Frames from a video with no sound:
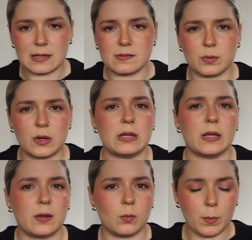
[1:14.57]
these were only
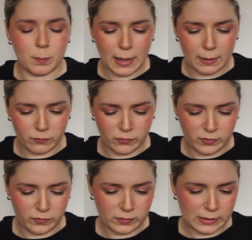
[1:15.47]
like
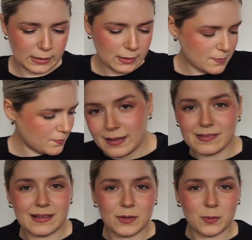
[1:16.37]
£1.50.
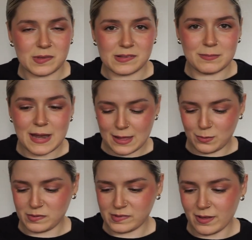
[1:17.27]
Next thing I got was some
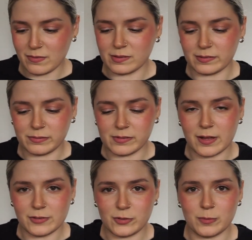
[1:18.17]
nail stuff because I've
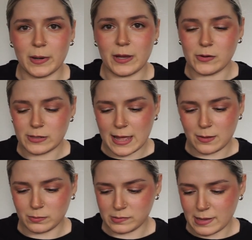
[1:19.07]
started doing my own
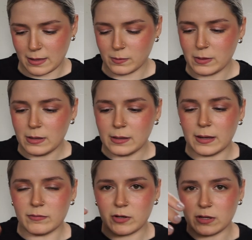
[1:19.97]
nails now.
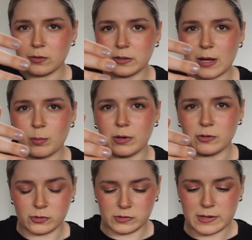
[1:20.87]
I've only got nail
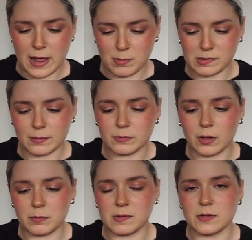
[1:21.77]
polish on today, but
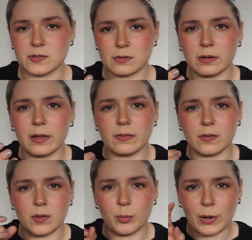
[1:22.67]
sometimes I do like
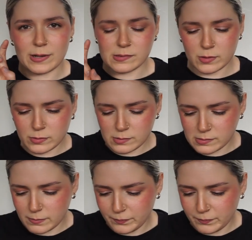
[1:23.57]
the press-ons.